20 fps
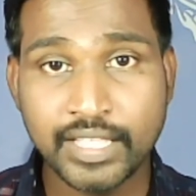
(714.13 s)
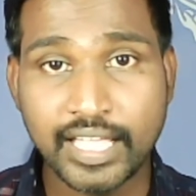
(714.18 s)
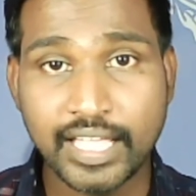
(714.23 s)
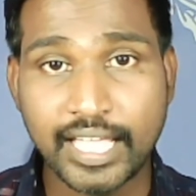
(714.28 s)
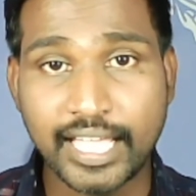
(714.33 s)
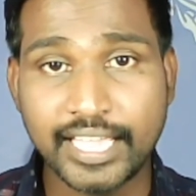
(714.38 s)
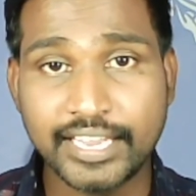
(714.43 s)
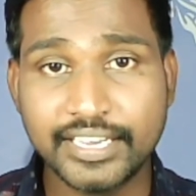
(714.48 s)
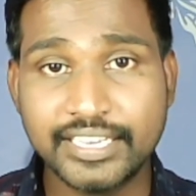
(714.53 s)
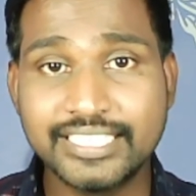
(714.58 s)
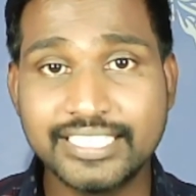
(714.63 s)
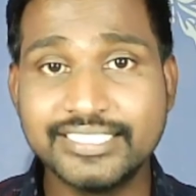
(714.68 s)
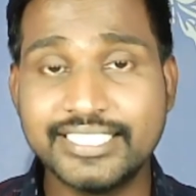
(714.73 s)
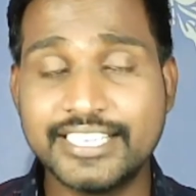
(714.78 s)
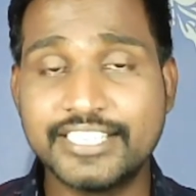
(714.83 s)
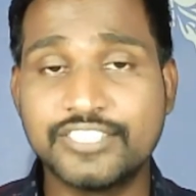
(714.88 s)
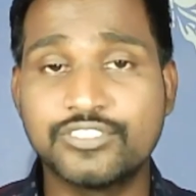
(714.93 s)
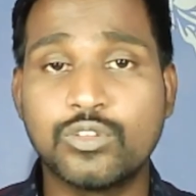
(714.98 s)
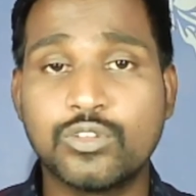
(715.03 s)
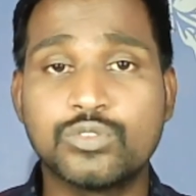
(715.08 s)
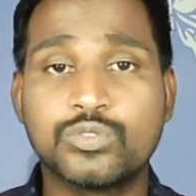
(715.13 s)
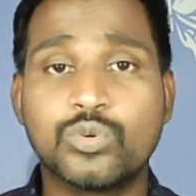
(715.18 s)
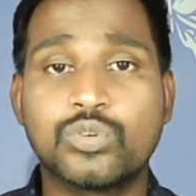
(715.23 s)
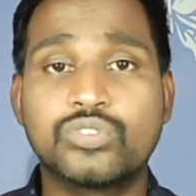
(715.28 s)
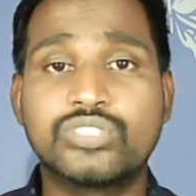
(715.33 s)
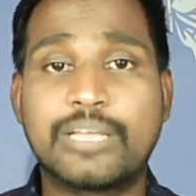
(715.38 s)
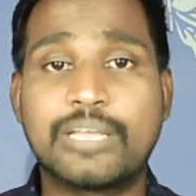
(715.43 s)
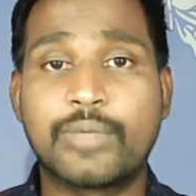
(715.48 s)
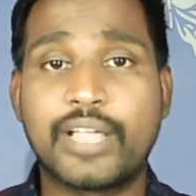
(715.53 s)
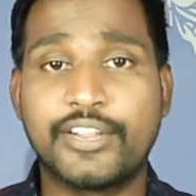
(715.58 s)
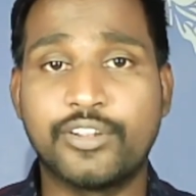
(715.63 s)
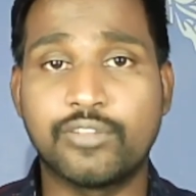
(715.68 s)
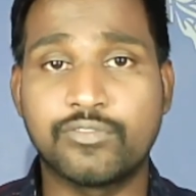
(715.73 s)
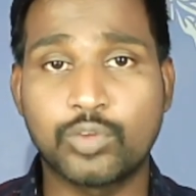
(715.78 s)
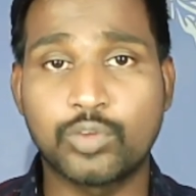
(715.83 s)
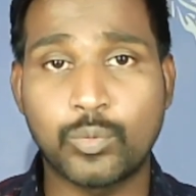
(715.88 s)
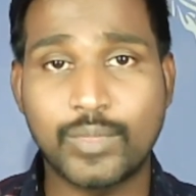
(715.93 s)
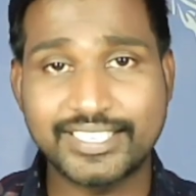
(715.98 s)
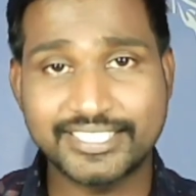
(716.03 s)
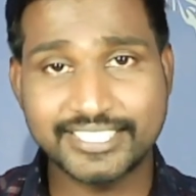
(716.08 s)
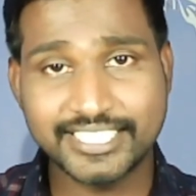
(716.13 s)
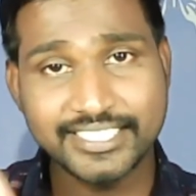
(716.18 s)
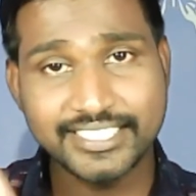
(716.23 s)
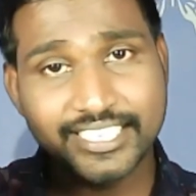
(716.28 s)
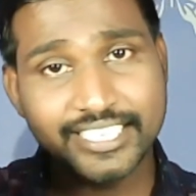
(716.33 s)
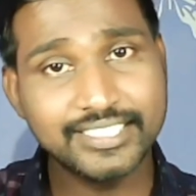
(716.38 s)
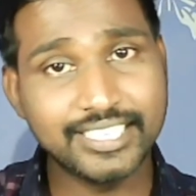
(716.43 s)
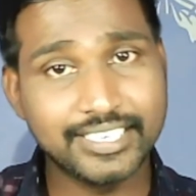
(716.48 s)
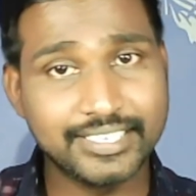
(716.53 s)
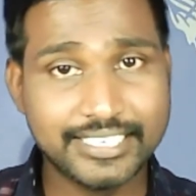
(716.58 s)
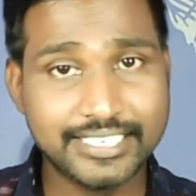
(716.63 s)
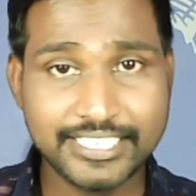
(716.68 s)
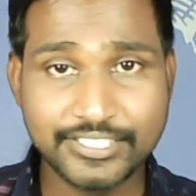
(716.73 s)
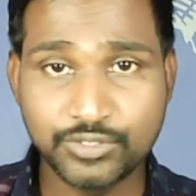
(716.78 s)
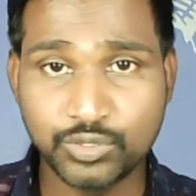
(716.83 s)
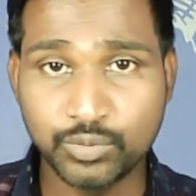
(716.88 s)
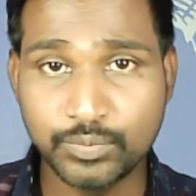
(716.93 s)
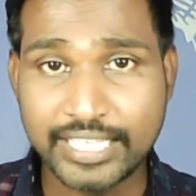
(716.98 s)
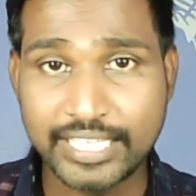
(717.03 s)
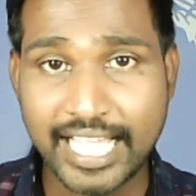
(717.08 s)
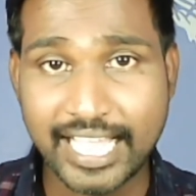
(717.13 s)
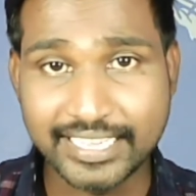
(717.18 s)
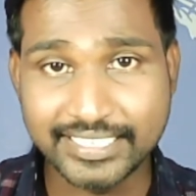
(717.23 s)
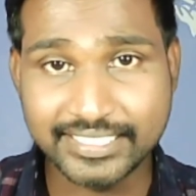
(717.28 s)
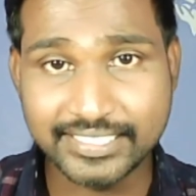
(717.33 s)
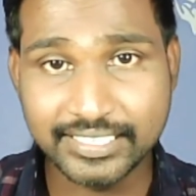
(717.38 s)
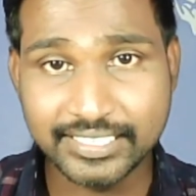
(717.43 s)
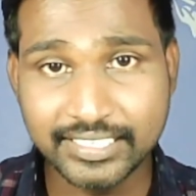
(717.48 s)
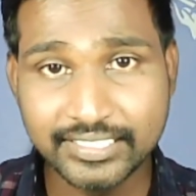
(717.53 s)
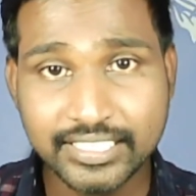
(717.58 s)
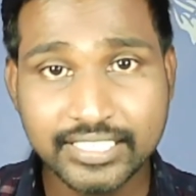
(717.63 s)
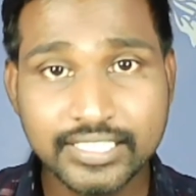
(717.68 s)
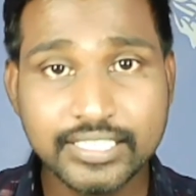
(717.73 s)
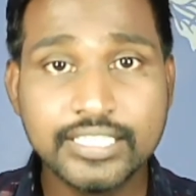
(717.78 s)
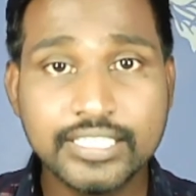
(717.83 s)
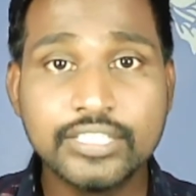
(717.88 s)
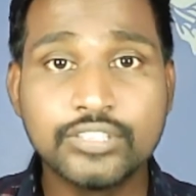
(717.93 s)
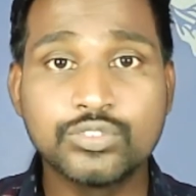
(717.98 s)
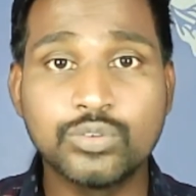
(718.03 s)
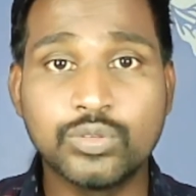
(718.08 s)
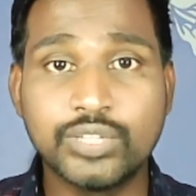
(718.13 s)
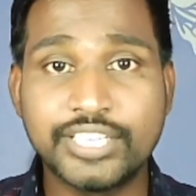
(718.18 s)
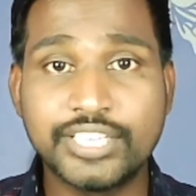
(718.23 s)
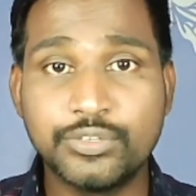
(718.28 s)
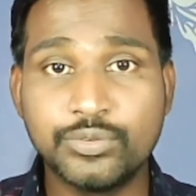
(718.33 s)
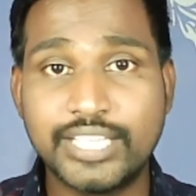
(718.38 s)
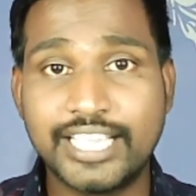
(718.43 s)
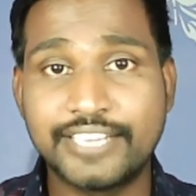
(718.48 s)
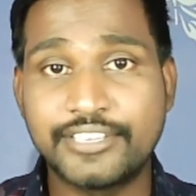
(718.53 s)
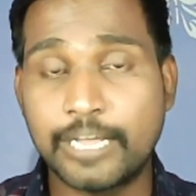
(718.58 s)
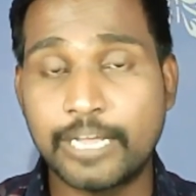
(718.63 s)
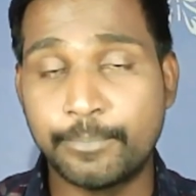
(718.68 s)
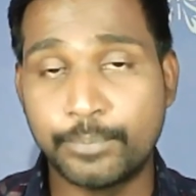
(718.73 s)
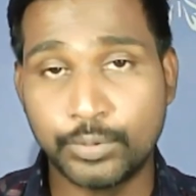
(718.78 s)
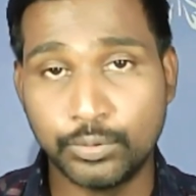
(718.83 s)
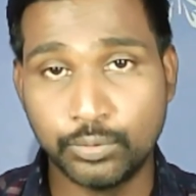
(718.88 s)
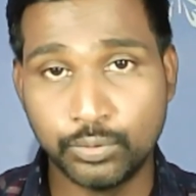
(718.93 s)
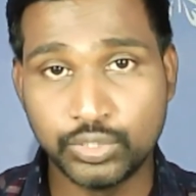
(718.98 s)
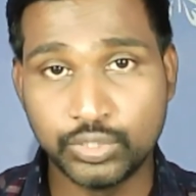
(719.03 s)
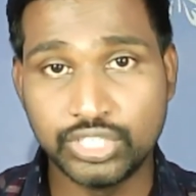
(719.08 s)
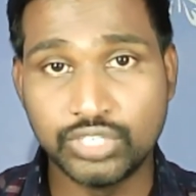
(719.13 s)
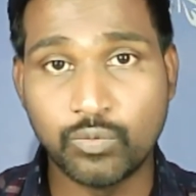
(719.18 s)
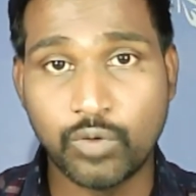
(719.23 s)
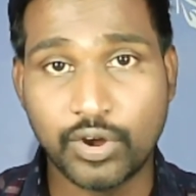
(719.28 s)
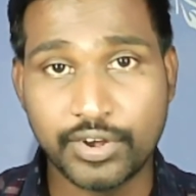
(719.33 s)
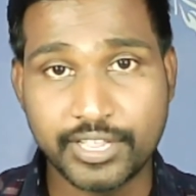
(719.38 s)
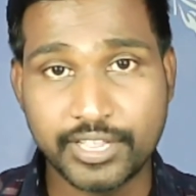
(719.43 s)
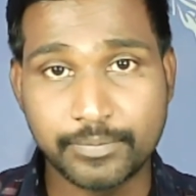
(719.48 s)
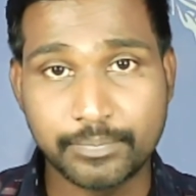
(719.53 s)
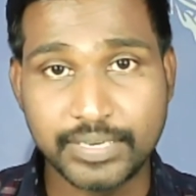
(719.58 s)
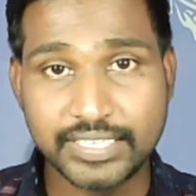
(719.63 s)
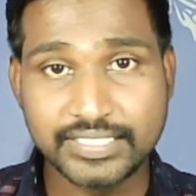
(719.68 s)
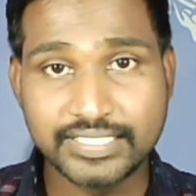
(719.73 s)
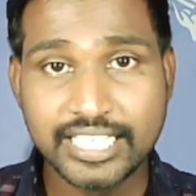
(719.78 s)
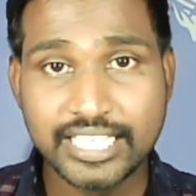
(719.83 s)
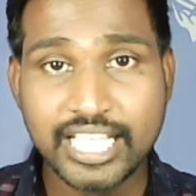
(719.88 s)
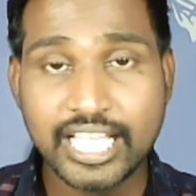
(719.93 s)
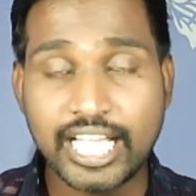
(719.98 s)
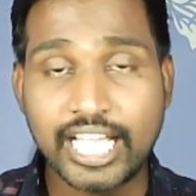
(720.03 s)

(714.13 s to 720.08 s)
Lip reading: And there is also some kind of questionnaire that needs to be answered so that you get approved in Warrior Plus.